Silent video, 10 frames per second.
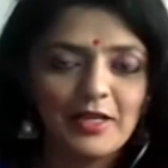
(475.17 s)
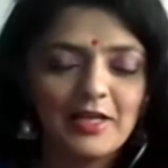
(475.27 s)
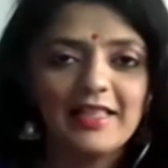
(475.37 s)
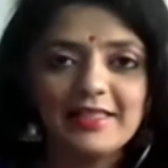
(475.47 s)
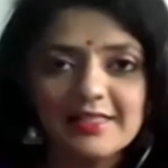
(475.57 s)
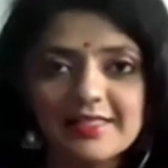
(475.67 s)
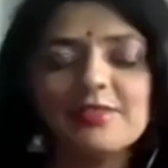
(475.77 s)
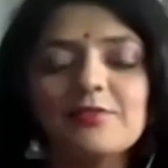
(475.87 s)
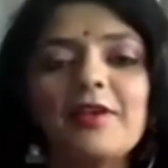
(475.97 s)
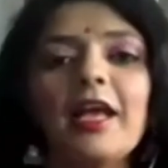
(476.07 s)
And this is
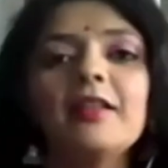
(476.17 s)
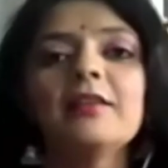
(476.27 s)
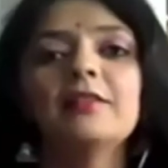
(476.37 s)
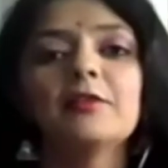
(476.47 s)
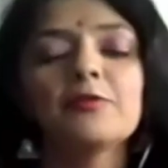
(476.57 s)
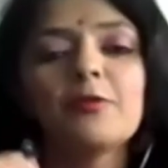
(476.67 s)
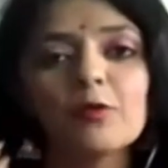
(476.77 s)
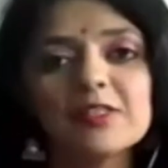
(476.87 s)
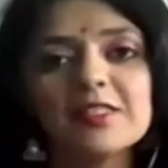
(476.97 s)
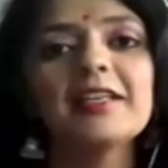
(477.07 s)
where the
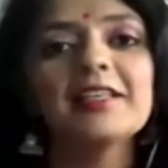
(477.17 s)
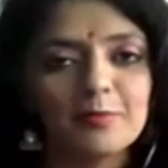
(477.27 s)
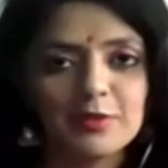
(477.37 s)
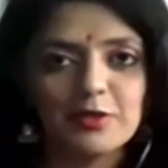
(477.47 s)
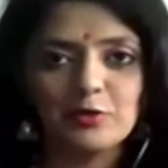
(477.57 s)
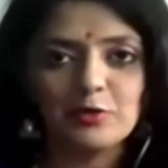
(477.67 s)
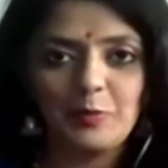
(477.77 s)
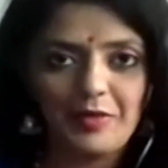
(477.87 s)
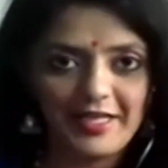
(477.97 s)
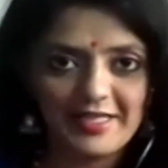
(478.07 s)
foresight comes into
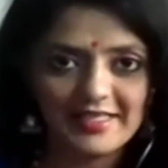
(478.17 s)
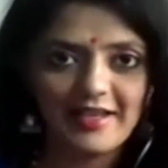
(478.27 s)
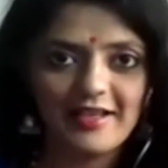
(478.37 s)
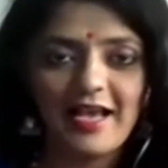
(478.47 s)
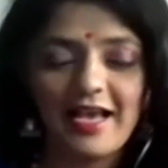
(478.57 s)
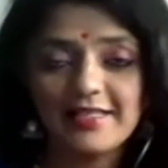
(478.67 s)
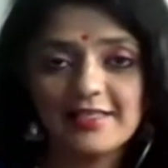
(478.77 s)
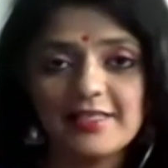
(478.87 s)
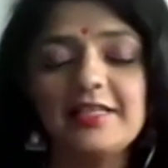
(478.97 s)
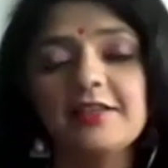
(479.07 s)
place. As a
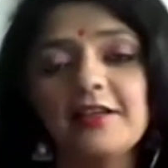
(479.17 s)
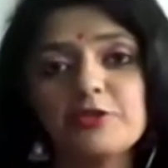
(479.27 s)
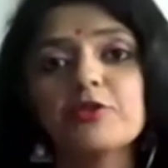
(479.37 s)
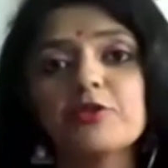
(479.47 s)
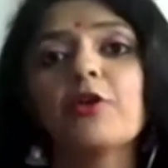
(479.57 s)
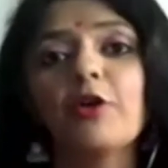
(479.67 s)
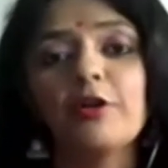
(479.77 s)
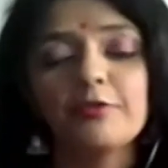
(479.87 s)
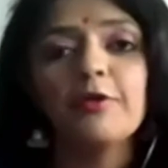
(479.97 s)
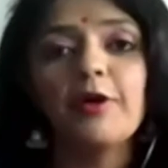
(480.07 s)
leader, I'm sure all
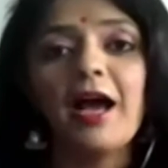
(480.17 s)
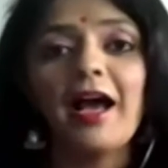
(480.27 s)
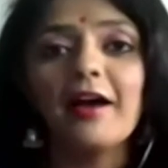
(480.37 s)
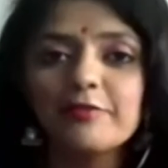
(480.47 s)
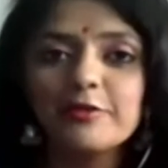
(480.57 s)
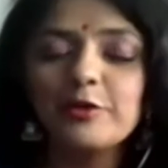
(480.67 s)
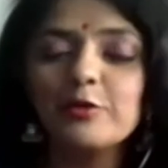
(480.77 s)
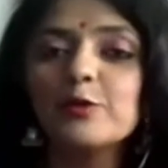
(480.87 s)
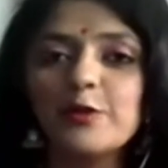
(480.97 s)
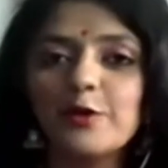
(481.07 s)
you have to
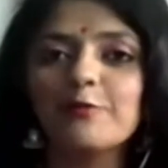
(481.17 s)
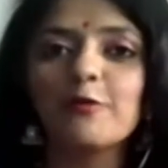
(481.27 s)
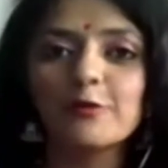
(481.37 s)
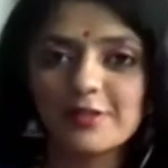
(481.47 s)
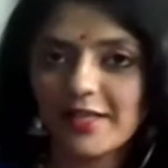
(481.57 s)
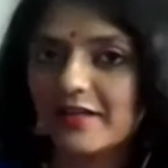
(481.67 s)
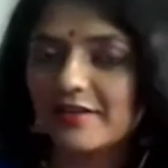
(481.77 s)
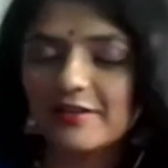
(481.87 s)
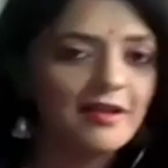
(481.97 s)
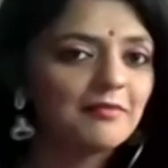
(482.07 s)
use your foresight
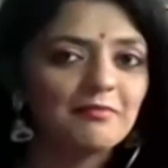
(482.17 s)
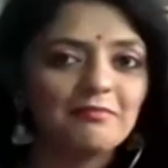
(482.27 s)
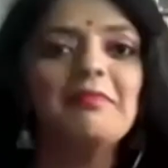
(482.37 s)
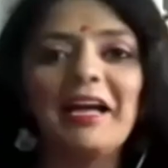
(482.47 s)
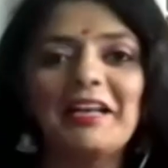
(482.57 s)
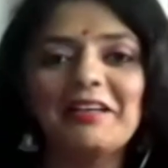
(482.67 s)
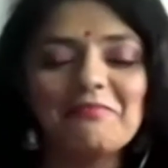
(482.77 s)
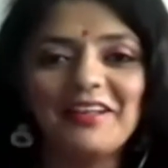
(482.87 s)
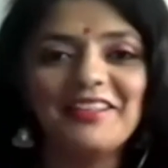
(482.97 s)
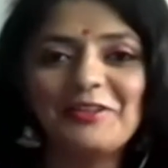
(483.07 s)
at,
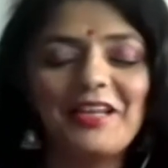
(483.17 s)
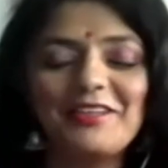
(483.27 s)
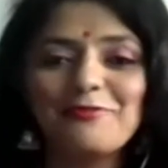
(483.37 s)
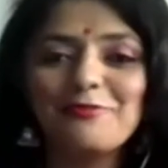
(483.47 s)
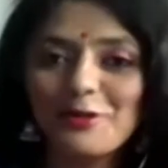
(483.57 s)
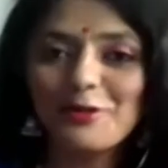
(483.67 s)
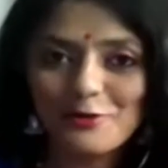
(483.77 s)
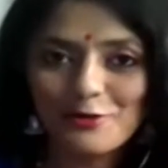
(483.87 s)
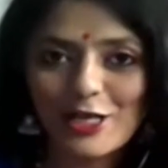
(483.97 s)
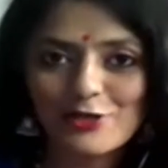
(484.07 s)
you know, at different
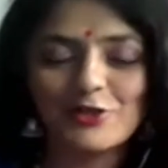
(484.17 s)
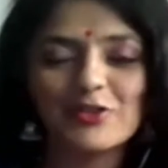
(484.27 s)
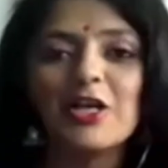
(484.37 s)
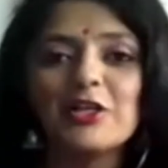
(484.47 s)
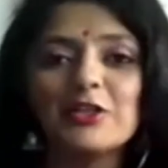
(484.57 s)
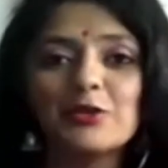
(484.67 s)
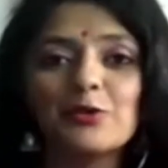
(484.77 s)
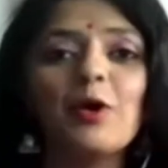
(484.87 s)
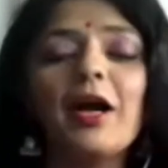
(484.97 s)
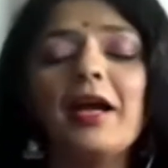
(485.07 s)
occasions. So
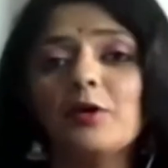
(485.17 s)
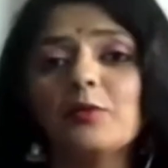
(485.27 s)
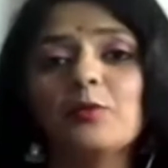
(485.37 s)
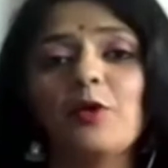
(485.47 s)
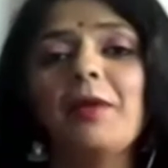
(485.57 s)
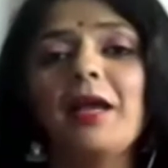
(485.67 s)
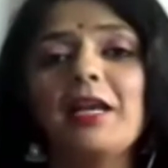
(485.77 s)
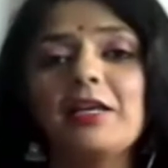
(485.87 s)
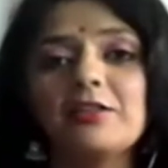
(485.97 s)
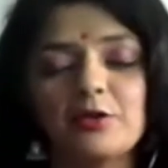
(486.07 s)
why, what
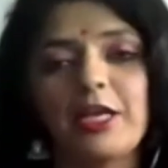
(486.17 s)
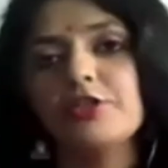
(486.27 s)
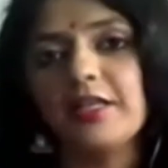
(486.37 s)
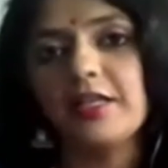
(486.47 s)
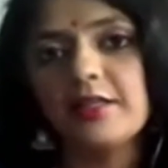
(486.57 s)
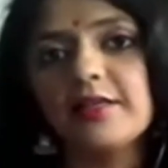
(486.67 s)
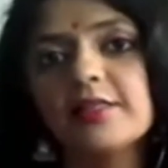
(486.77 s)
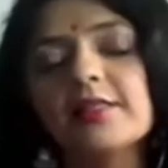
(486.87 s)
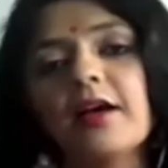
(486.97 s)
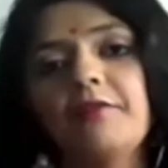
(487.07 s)
better occasion than this,
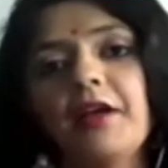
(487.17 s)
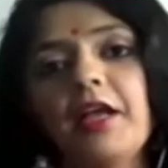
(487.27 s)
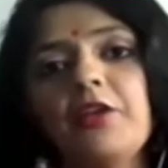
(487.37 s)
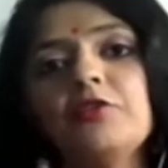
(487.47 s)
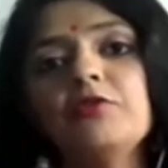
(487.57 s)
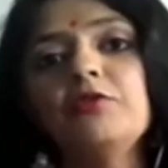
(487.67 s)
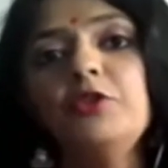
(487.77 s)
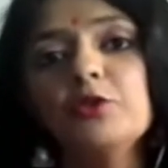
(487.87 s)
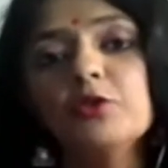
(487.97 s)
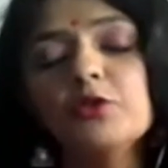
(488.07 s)
where you
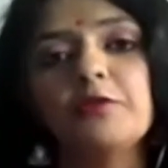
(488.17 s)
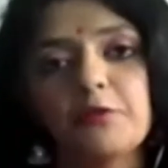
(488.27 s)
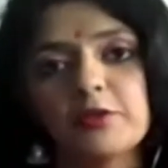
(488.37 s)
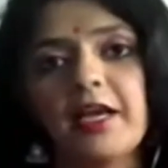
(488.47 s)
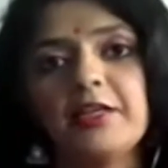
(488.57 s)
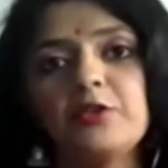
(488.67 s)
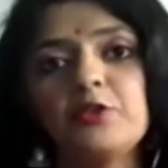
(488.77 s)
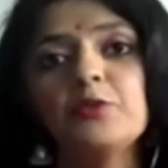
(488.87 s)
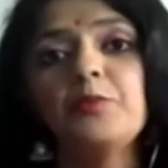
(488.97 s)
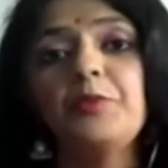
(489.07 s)
use your foresight
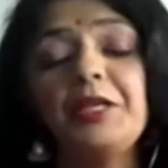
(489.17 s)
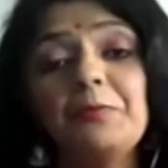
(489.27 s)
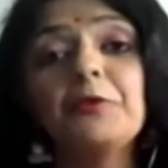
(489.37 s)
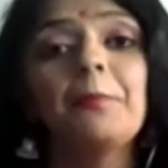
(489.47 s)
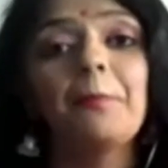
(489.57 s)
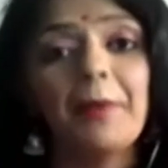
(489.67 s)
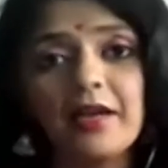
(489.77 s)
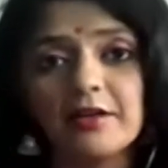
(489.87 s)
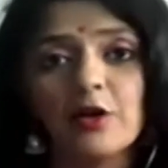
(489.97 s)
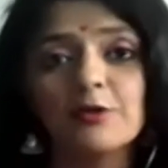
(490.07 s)
to be prepared
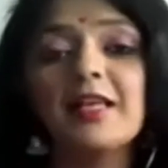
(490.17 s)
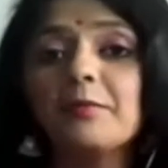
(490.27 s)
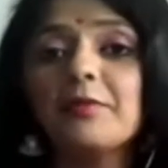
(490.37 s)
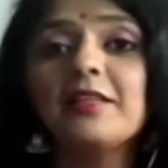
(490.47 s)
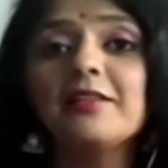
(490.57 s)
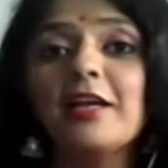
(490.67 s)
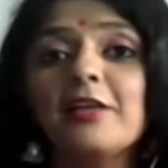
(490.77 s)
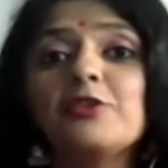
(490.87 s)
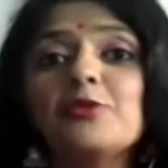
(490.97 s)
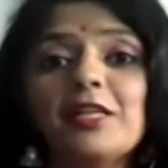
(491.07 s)
for something
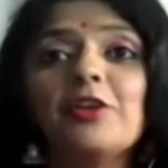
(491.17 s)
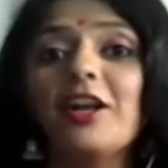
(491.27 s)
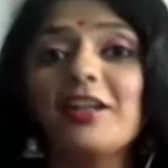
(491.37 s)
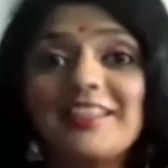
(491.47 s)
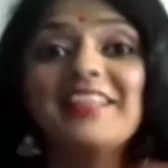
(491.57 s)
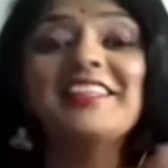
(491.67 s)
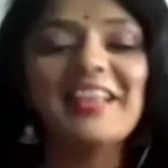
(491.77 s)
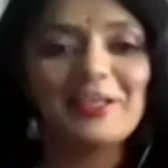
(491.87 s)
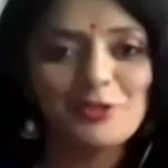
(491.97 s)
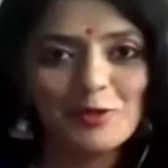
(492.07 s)
that you will not
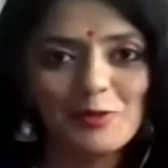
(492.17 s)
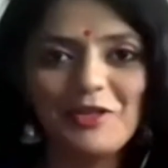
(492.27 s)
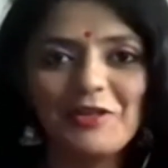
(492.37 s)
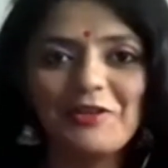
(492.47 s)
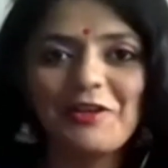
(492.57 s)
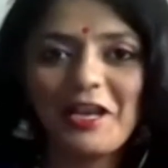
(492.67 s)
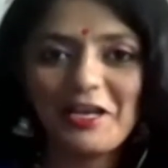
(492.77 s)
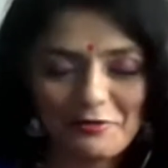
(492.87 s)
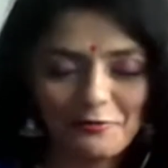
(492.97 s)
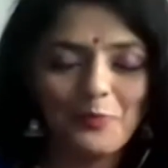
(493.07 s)
think that you will be
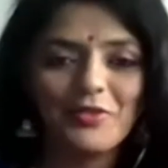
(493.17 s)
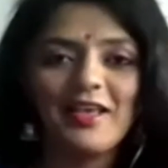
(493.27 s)
ready for?